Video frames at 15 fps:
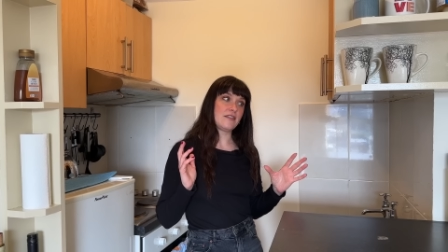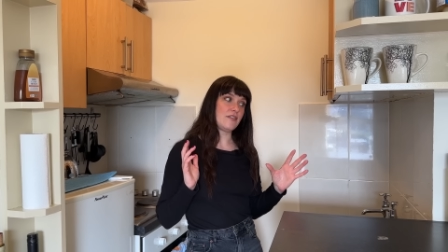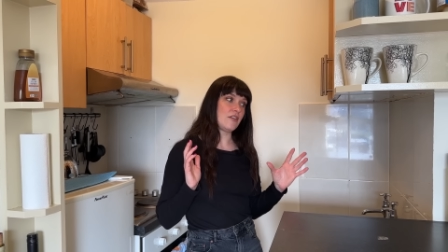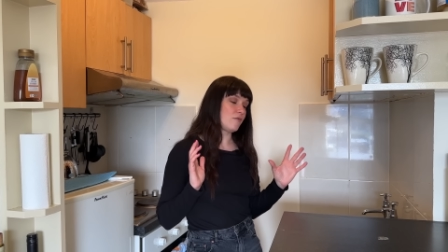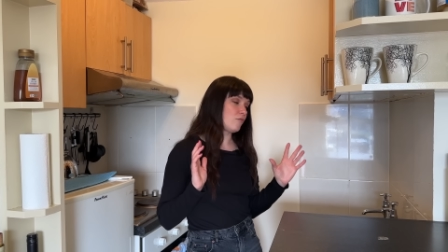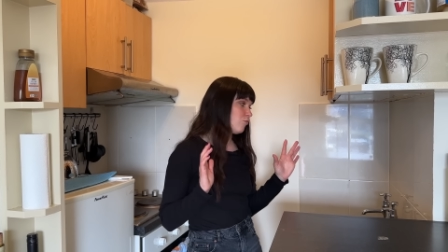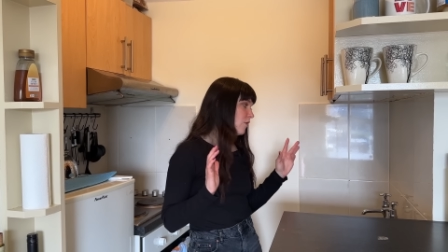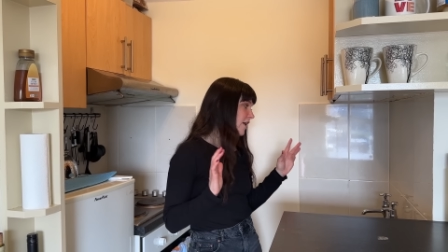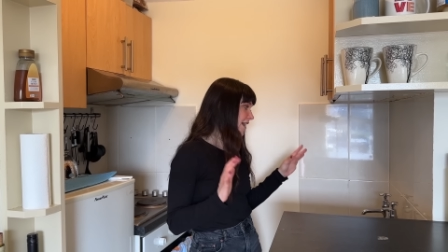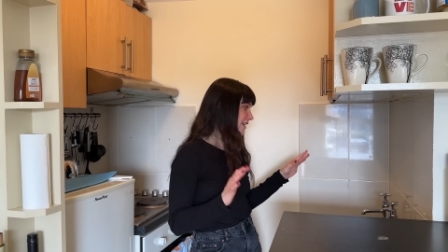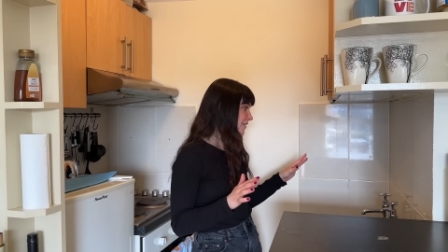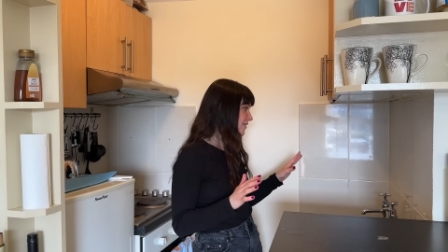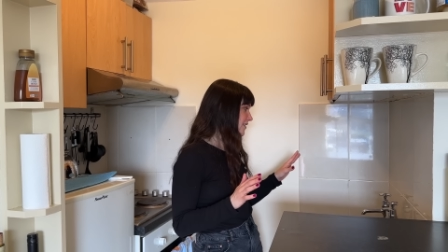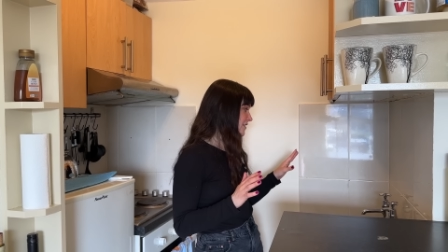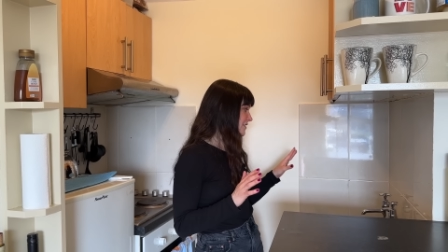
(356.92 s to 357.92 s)
the way
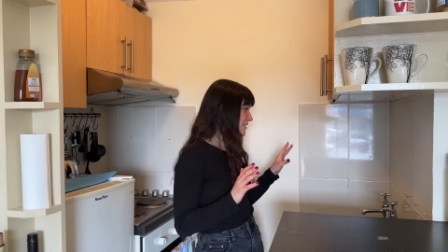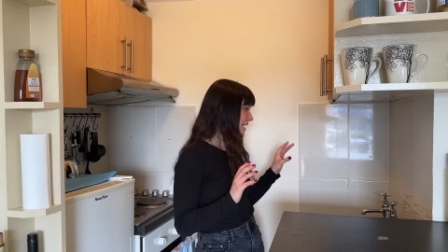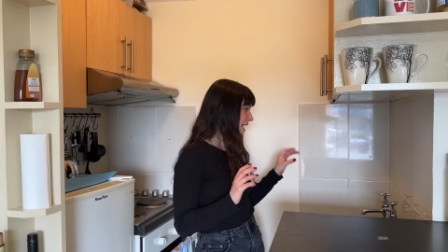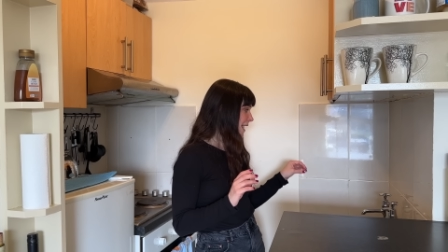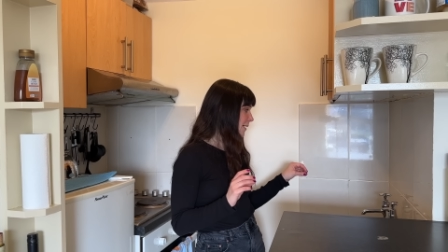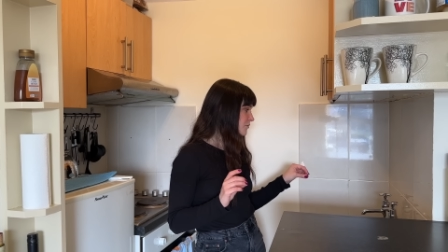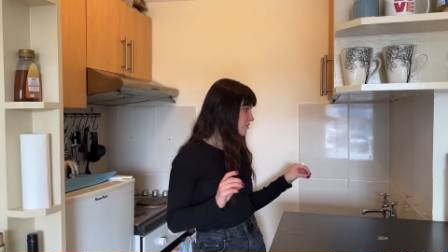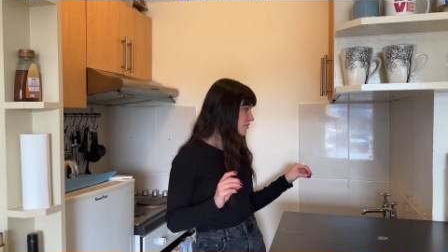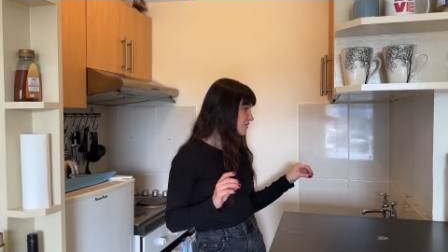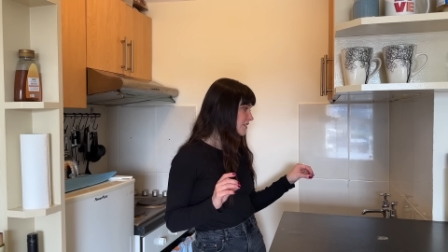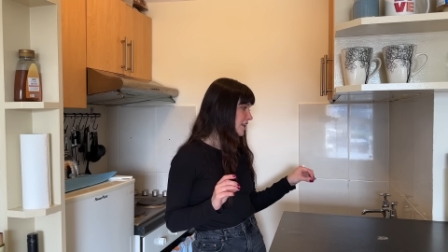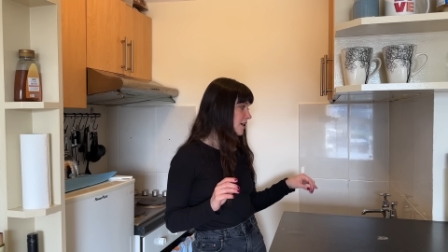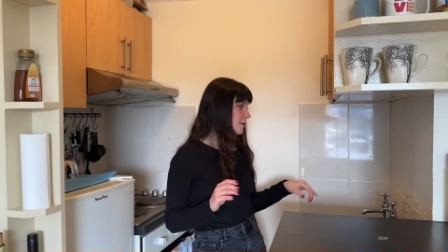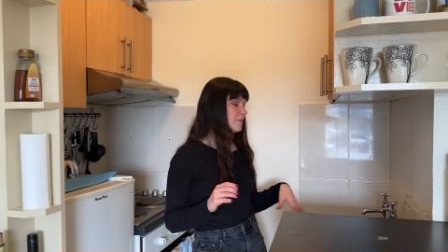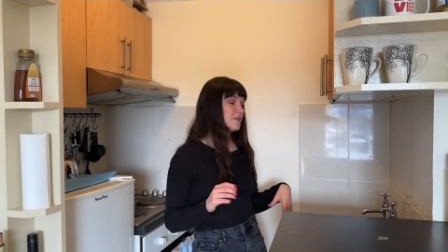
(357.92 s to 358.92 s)
that the taps are
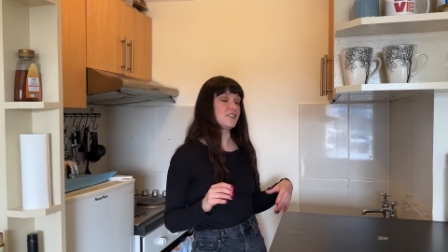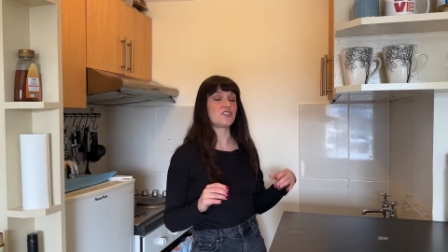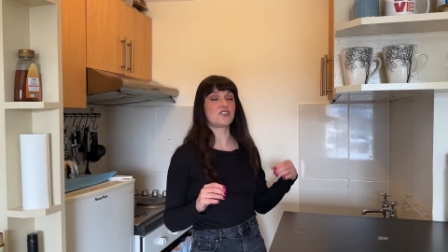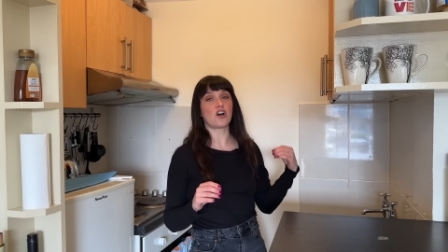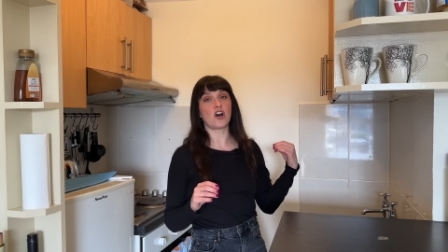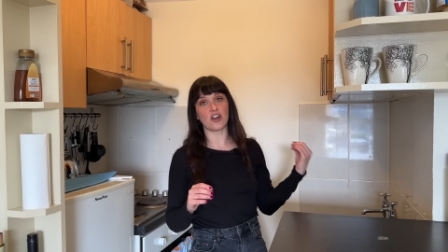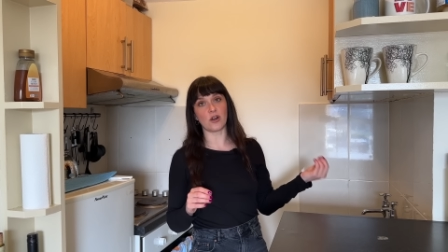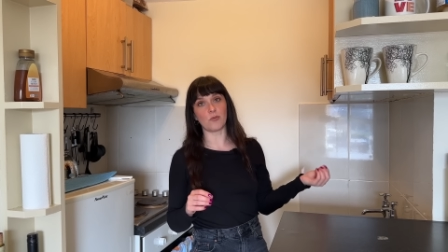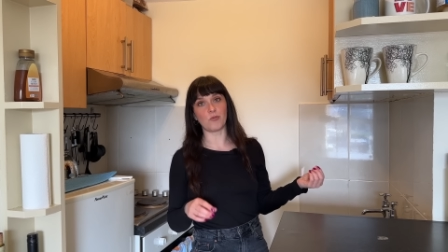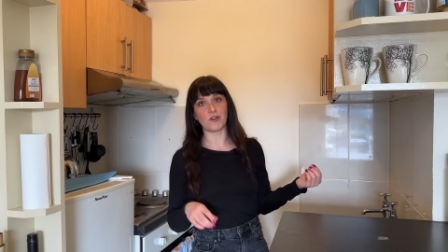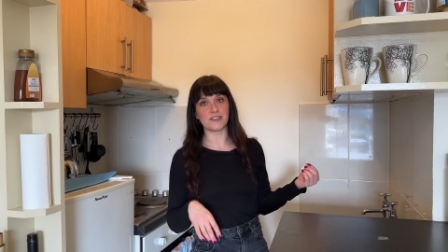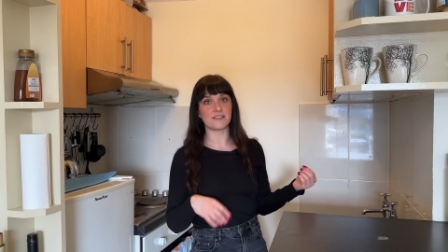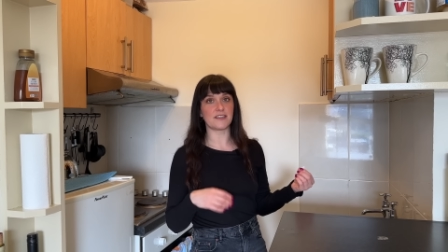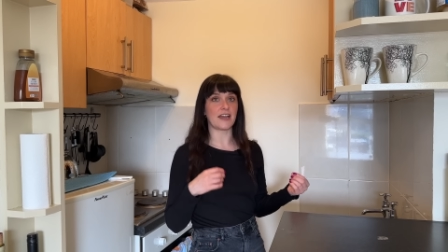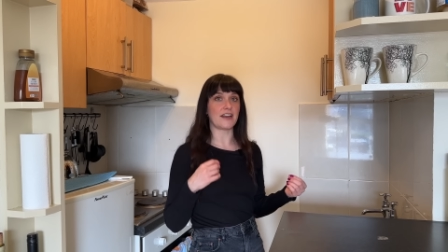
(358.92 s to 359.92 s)
set up is just hot on
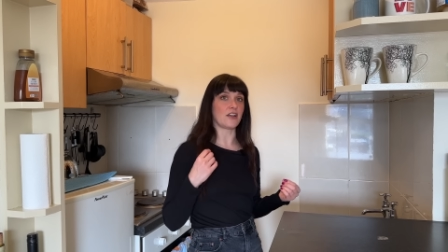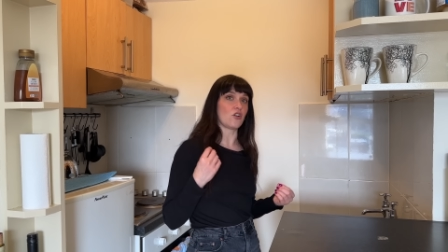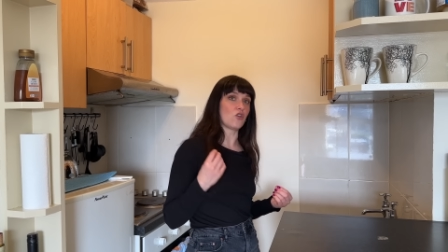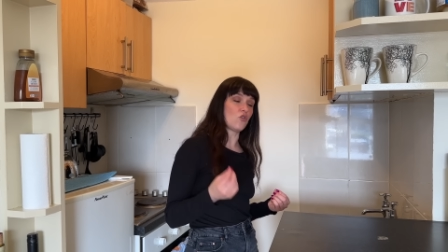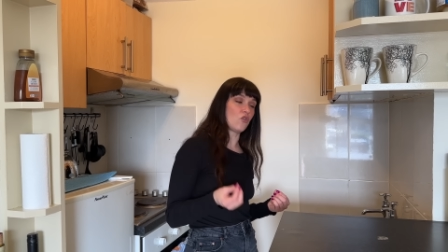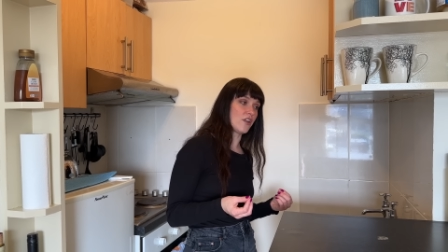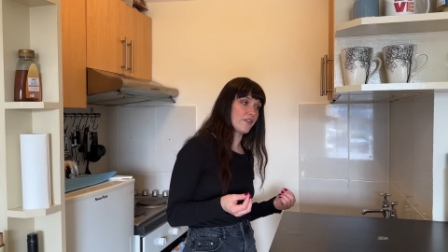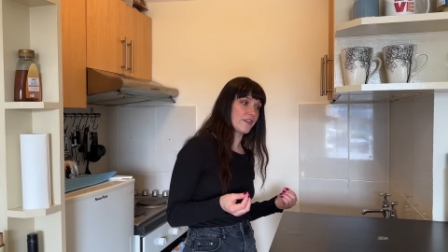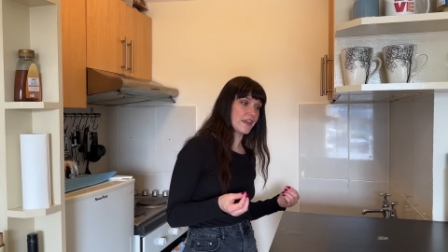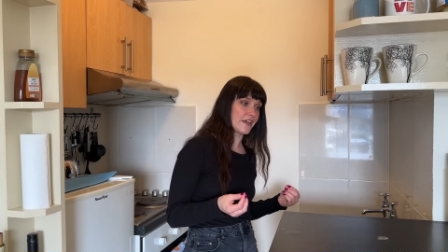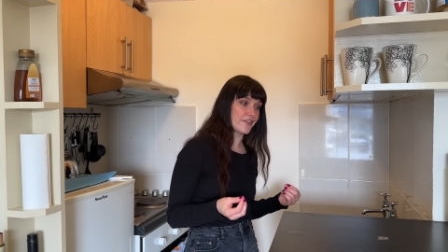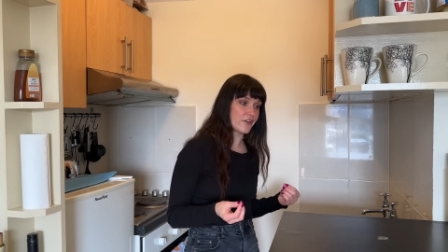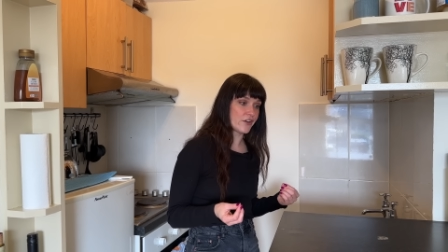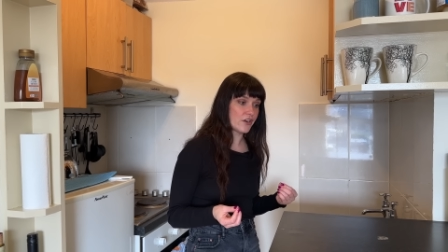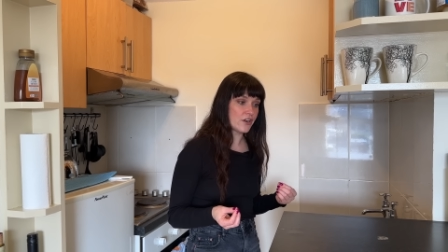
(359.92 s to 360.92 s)
one side and cold on the
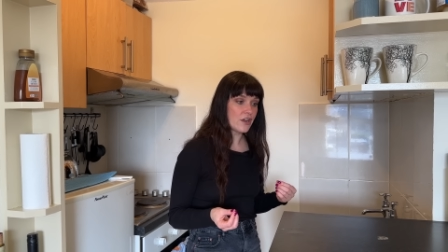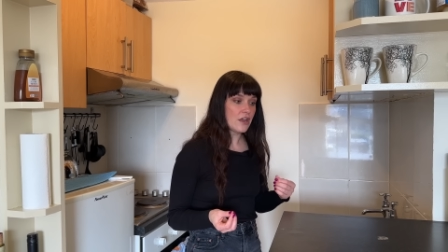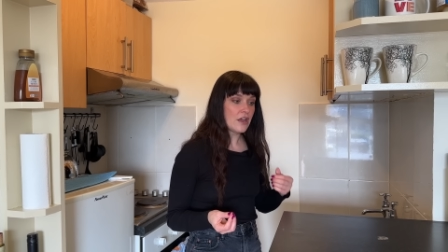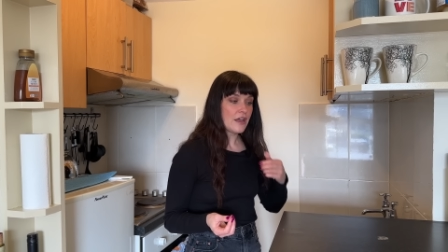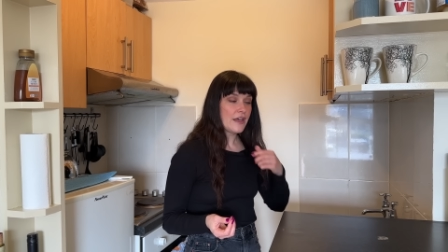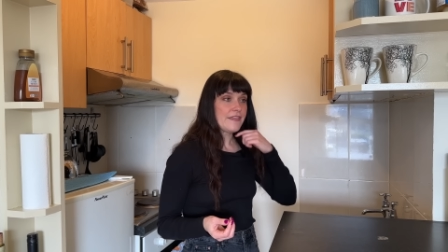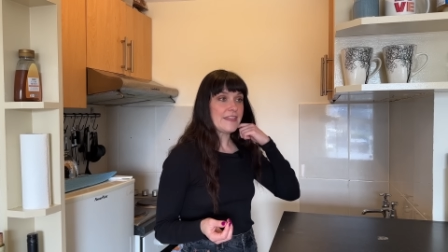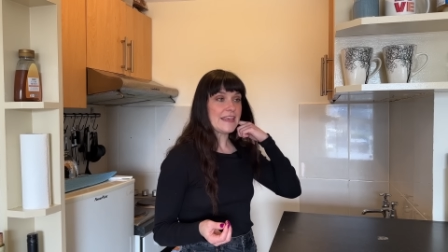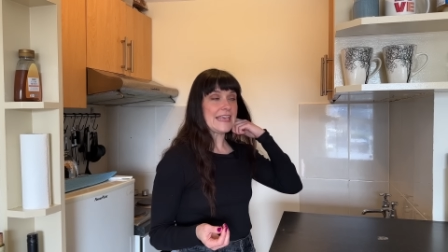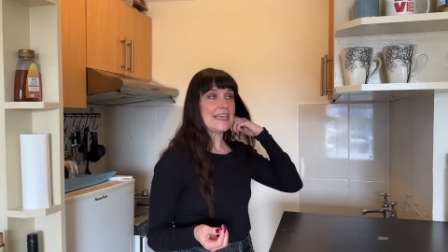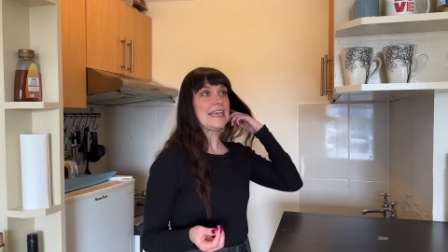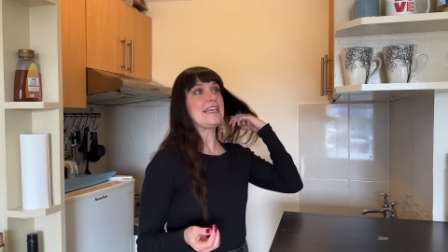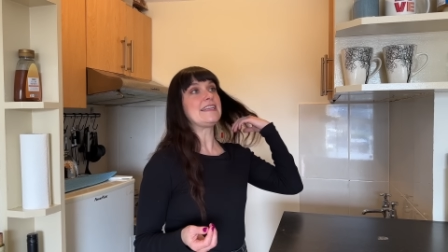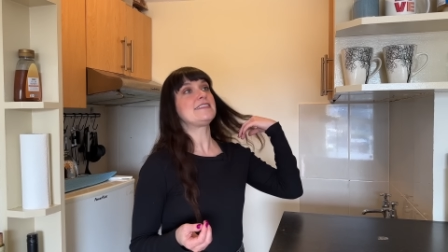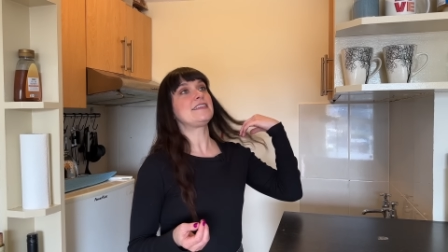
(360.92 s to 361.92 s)
other. The
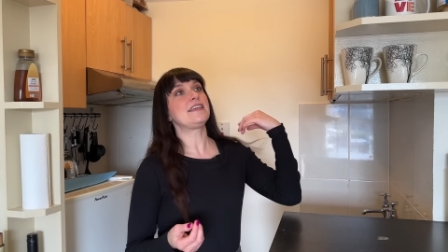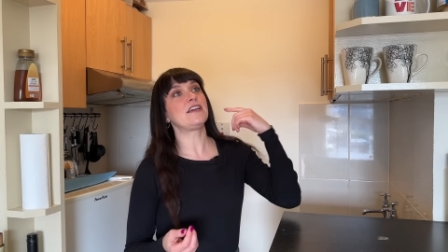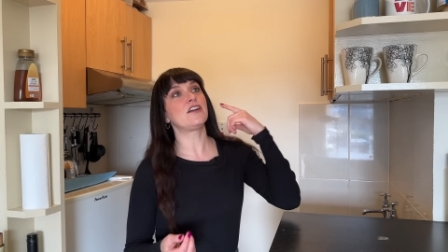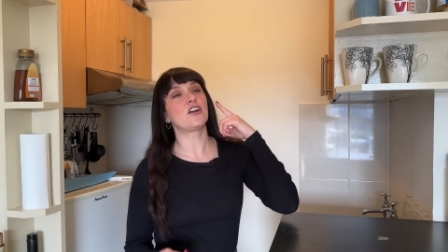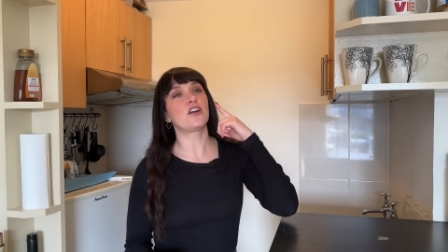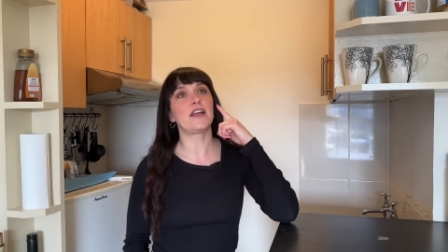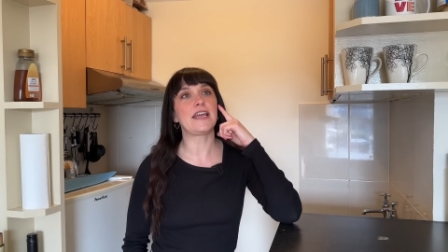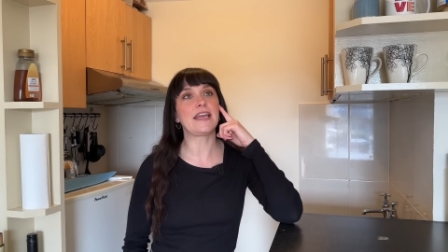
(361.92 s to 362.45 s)
heat here